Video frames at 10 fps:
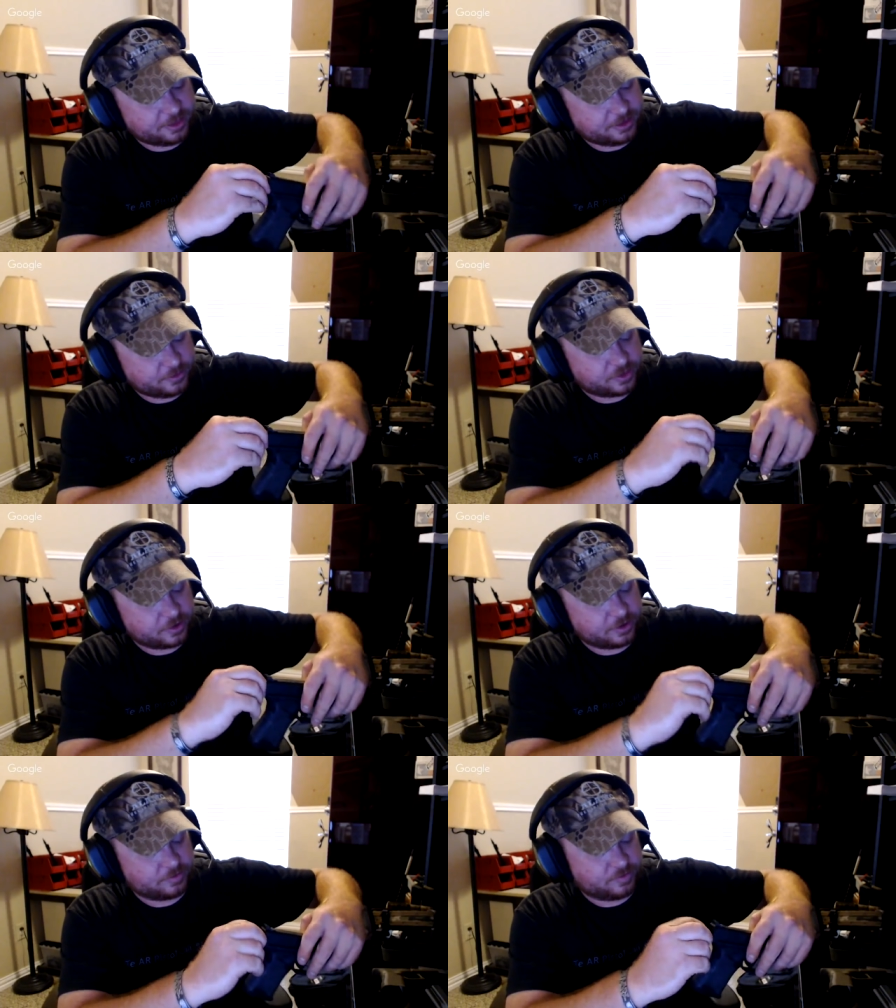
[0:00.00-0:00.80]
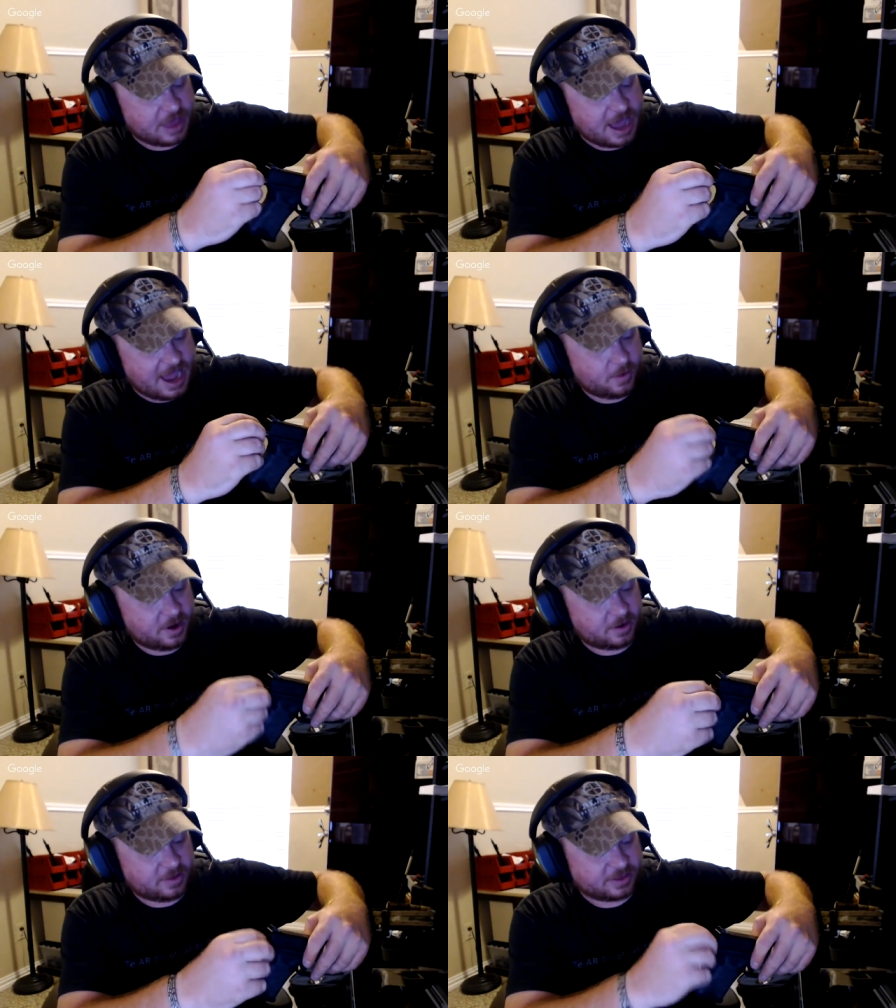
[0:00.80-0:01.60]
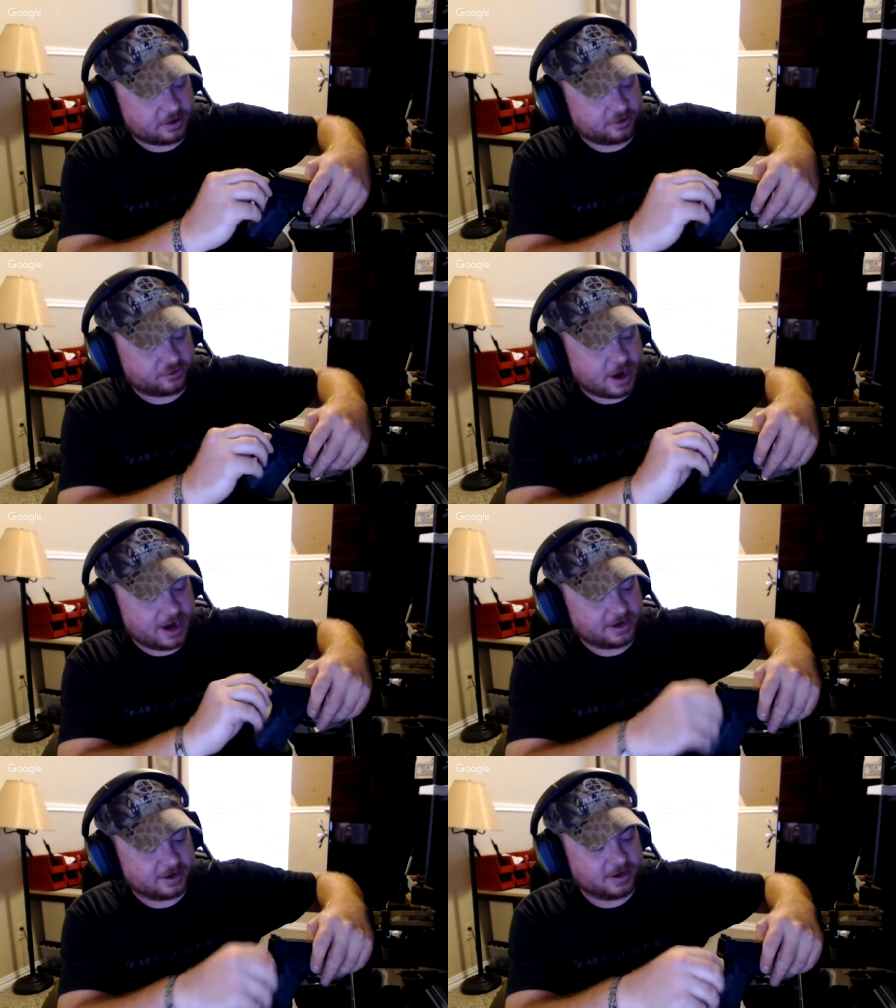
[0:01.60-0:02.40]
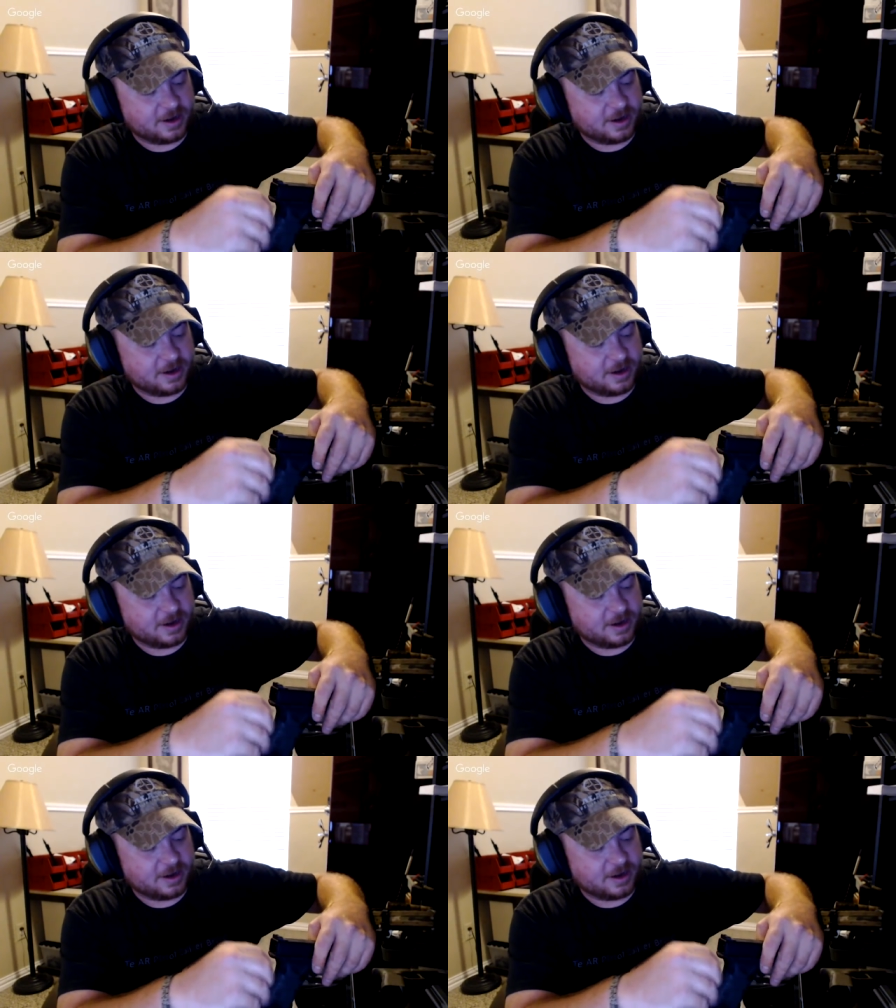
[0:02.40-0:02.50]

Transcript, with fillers: the the the highway, like they were trying yeah. to